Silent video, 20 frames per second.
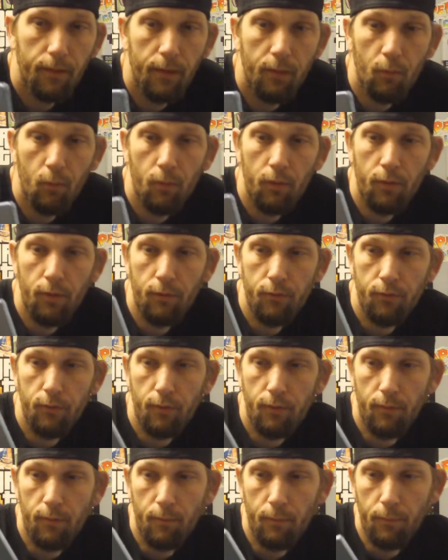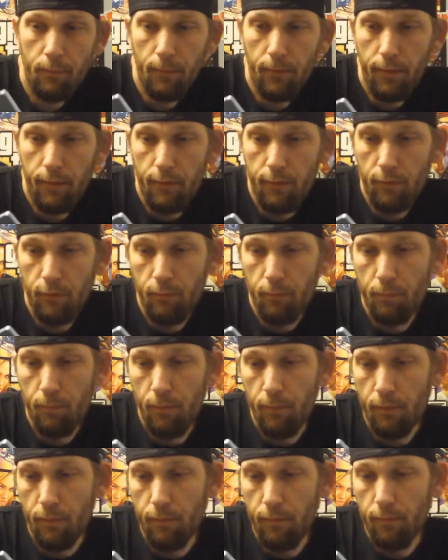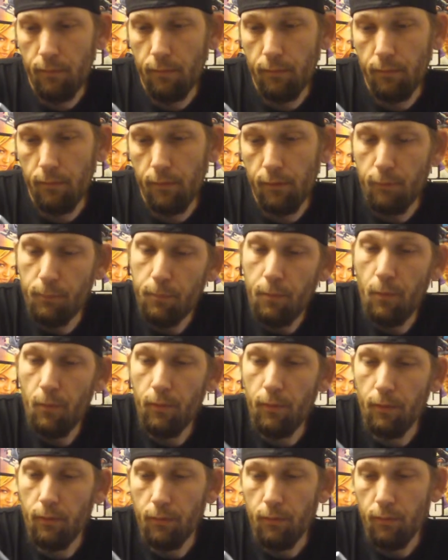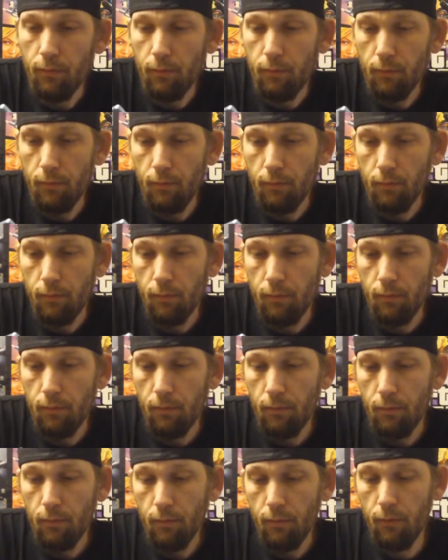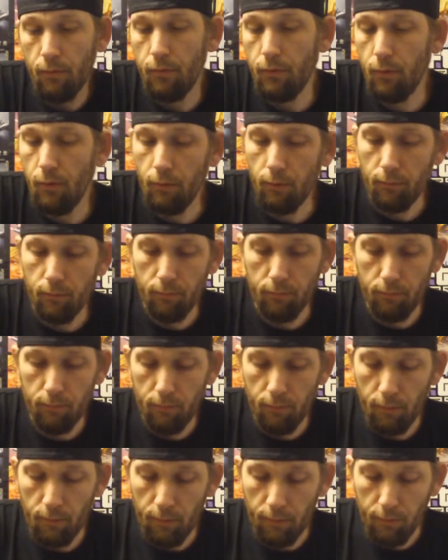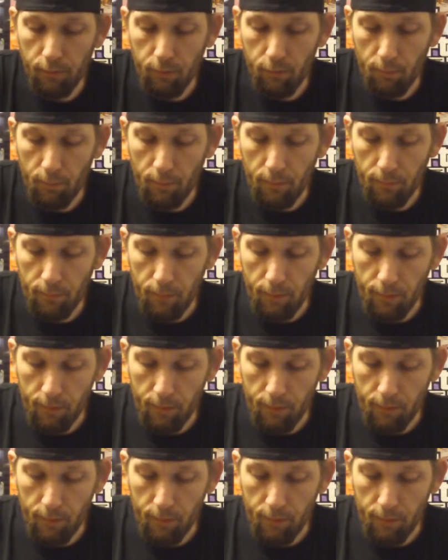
it works, it plays, but it's broken. So there's nothing I can do about